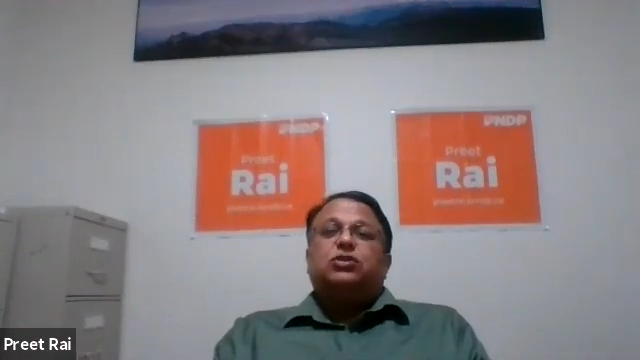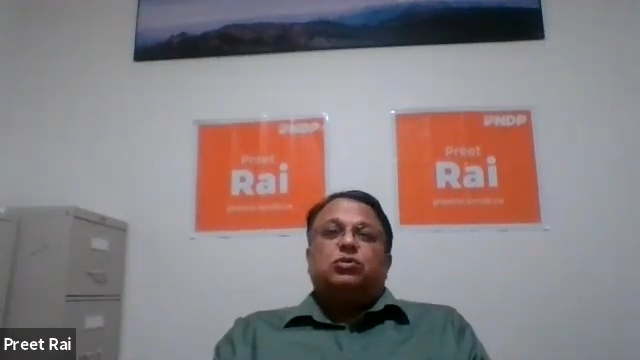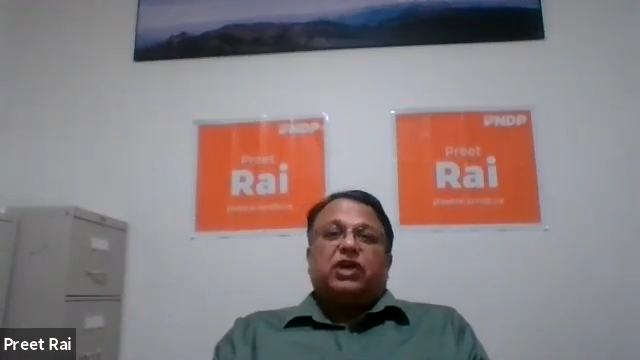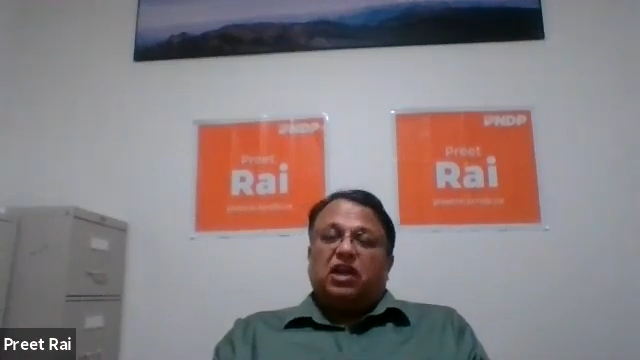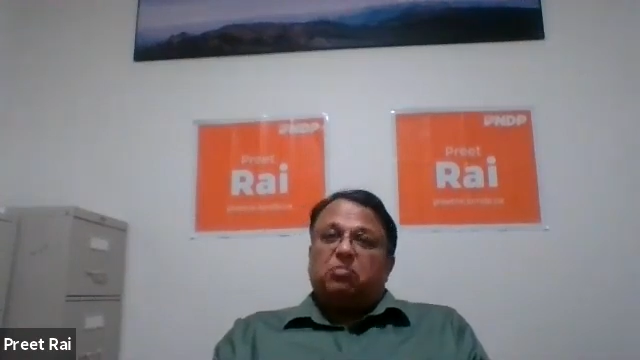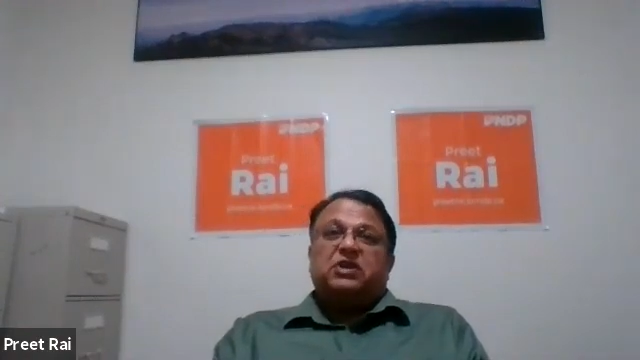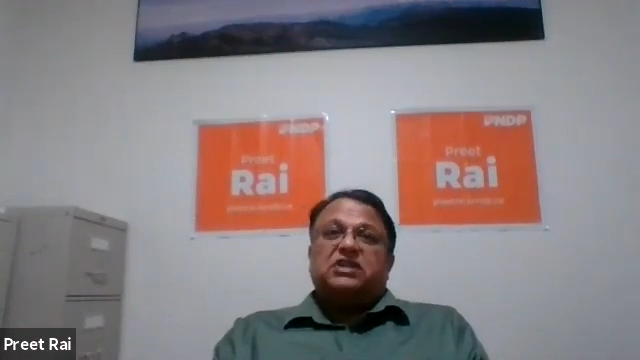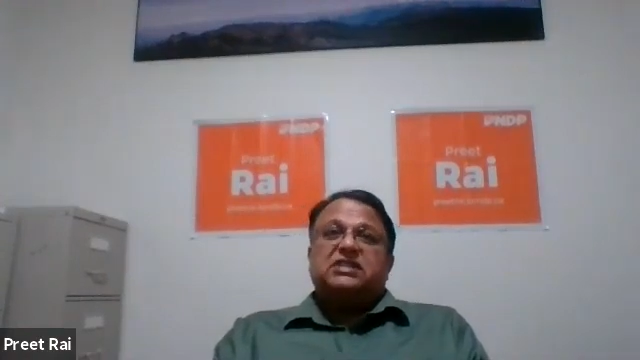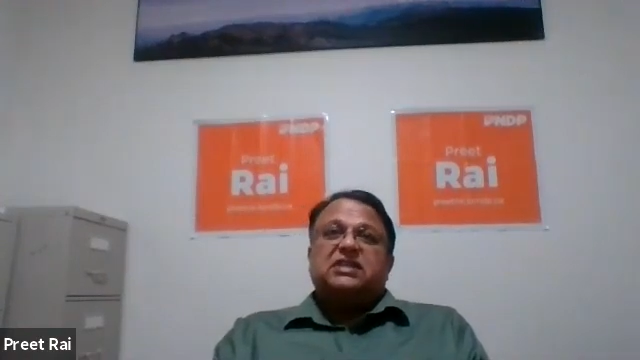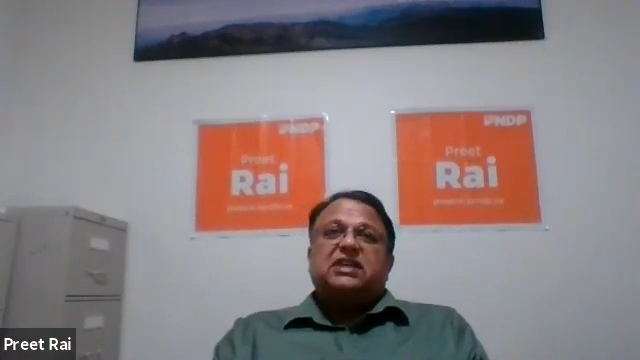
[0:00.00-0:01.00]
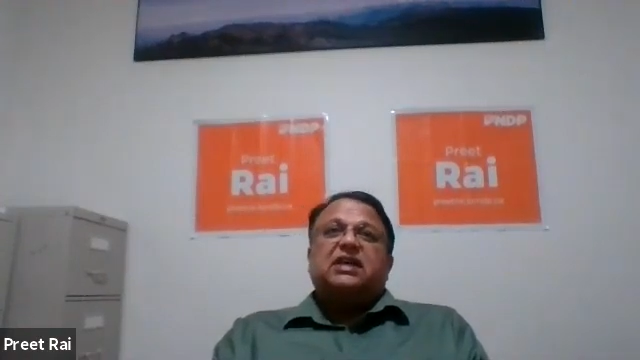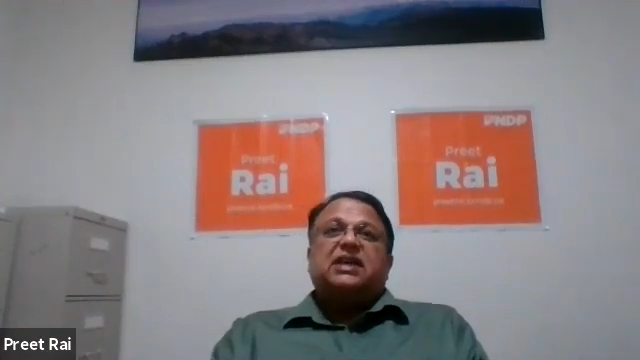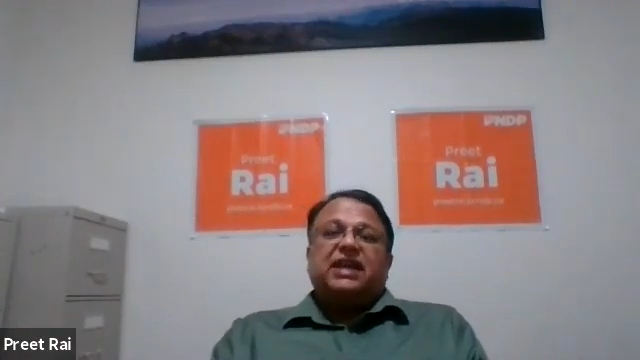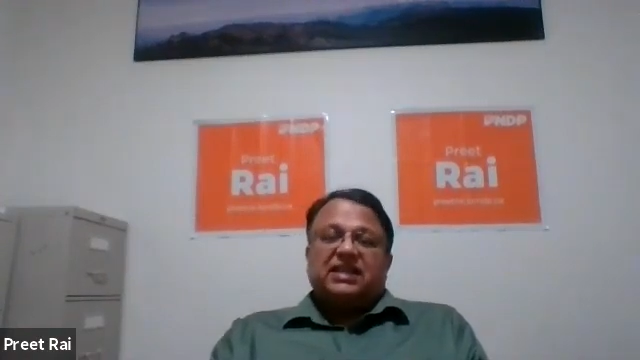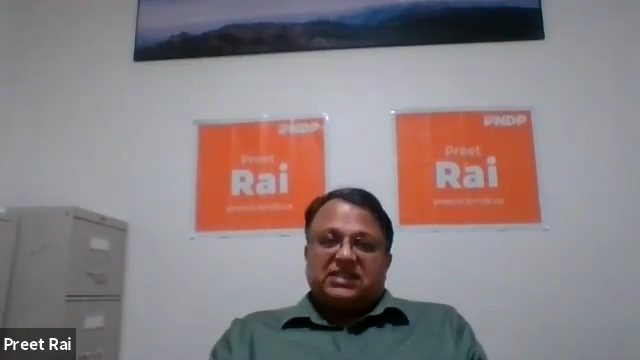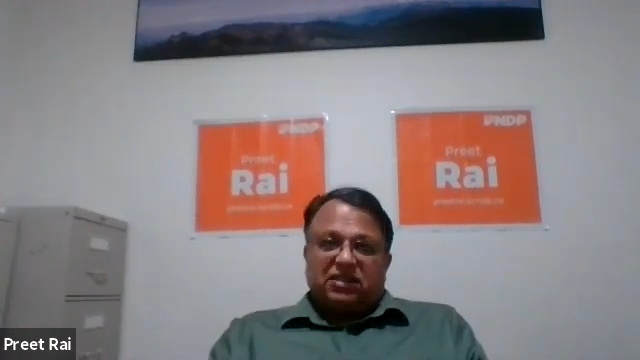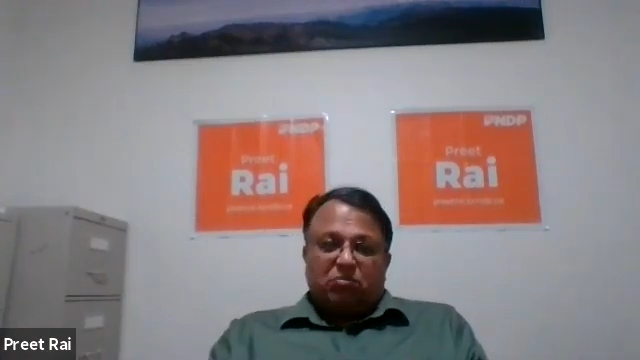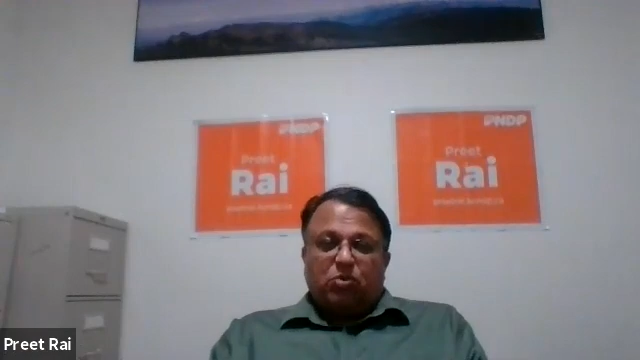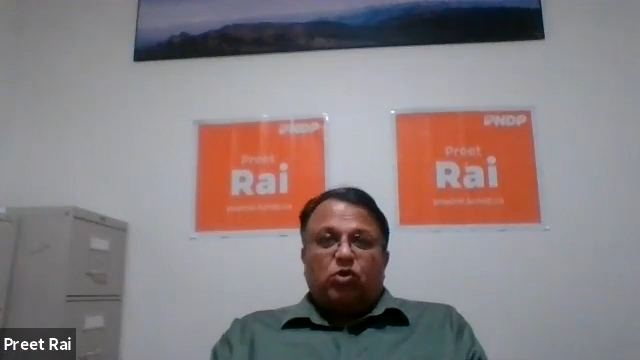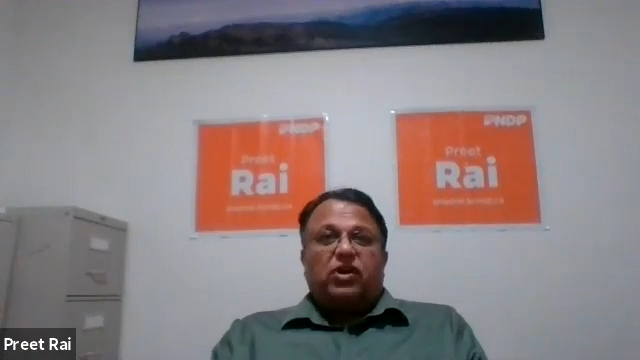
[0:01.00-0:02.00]
to help us
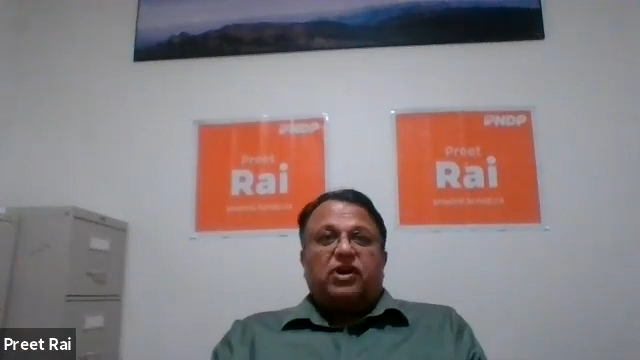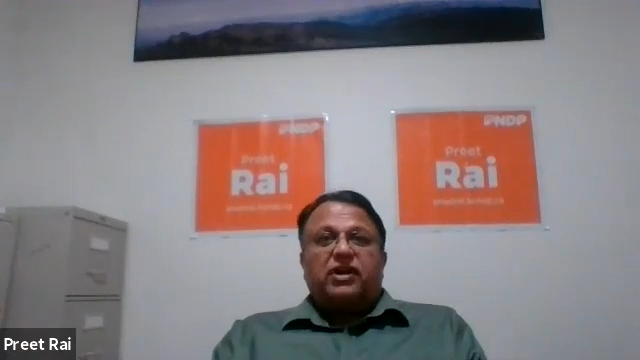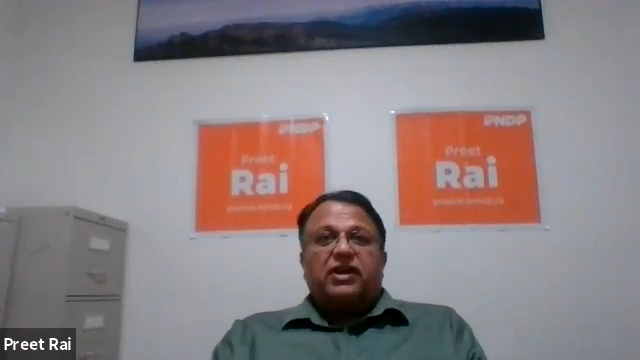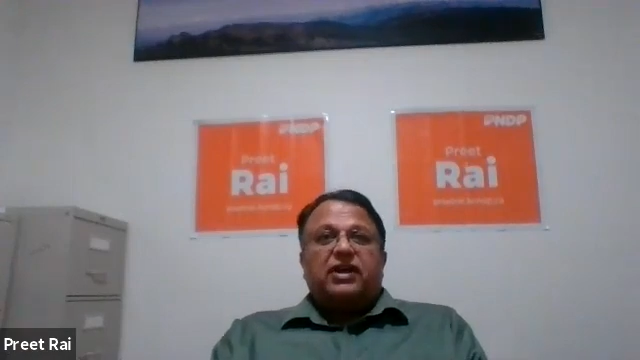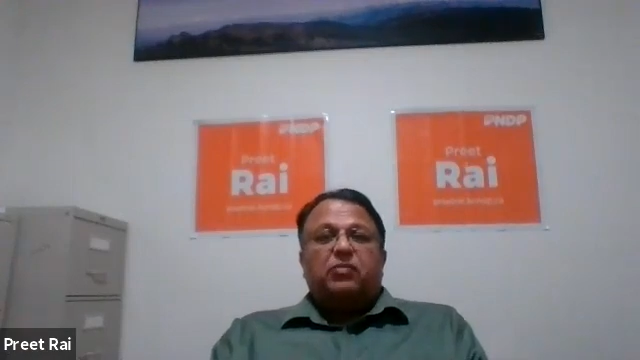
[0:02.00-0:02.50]
more